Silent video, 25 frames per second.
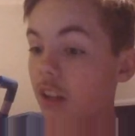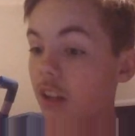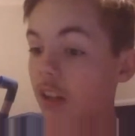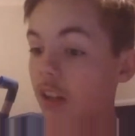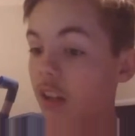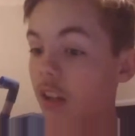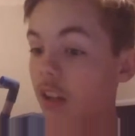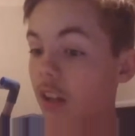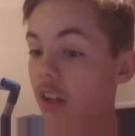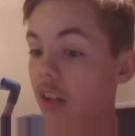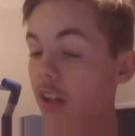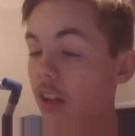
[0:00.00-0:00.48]

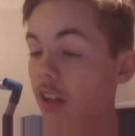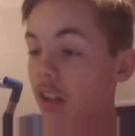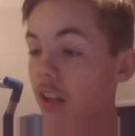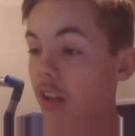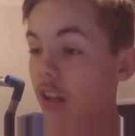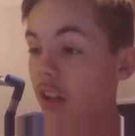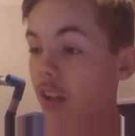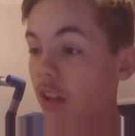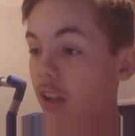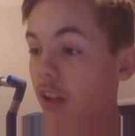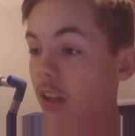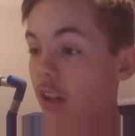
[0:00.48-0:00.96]

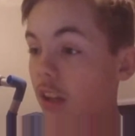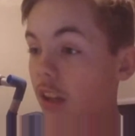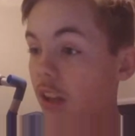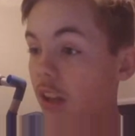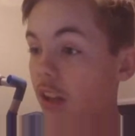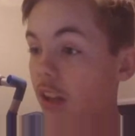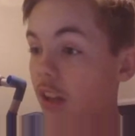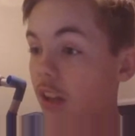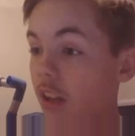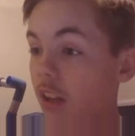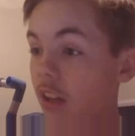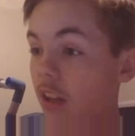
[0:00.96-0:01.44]

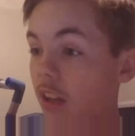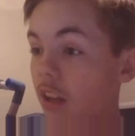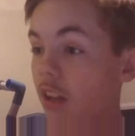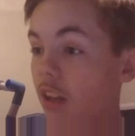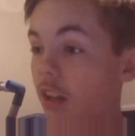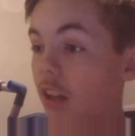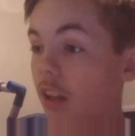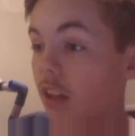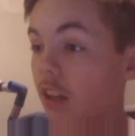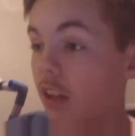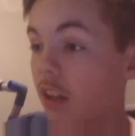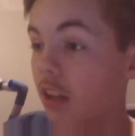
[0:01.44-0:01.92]

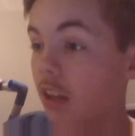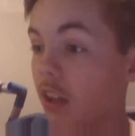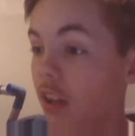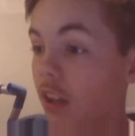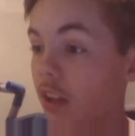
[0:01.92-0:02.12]
Nothing is said.